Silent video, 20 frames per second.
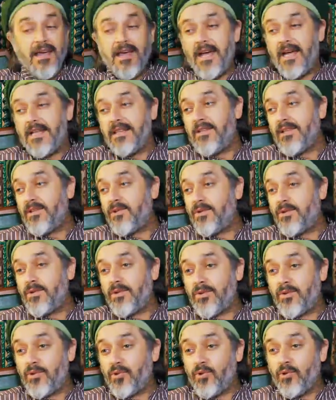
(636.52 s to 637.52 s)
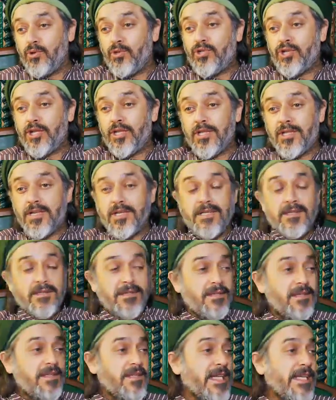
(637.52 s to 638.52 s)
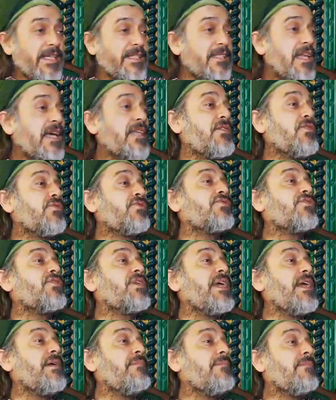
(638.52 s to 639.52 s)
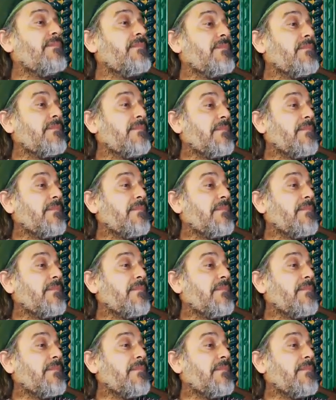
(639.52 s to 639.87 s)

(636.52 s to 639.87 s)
And the two children, they start to scream,